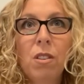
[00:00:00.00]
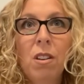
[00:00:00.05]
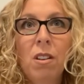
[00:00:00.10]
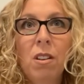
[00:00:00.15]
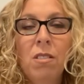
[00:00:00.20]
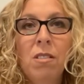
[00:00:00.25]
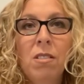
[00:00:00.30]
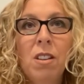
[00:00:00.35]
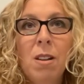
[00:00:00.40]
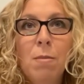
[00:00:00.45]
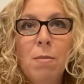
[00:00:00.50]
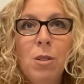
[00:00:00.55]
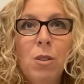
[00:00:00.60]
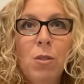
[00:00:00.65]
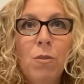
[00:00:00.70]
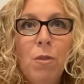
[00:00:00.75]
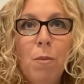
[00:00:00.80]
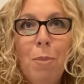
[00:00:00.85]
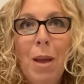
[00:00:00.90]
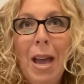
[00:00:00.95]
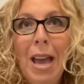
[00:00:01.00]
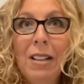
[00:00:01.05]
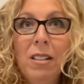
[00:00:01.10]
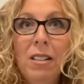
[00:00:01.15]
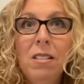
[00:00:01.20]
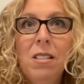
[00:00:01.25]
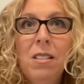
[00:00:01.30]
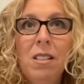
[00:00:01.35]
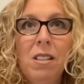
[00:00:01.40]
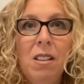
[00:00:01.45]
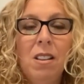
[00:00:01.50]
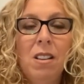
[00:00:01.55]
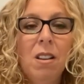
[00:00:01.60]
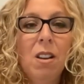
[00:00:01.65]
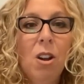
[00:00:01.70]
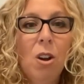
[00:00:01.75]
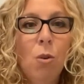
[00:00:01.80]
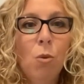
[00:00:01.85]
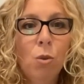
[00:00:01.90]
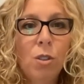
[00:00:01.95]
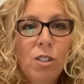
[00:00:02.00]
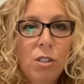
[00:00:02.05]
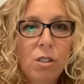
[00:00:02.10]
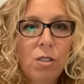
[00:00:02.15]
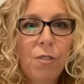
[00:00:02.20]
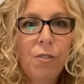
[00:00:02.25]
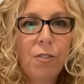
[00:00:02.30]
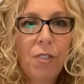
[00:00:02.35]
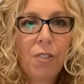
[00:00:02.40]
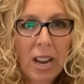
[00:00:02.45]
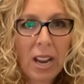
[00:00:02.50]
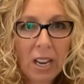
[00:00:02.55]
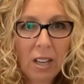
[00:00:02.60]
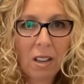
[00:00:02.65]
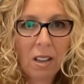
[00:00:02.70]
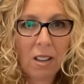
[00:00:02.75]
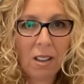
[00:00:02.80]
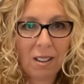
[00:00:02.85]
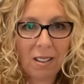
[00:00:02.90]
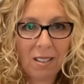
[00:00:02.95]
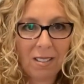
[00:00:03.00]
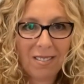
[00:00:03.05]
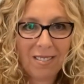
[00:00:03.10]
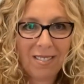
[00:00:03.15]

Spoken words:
in terms of a penalty was to fine her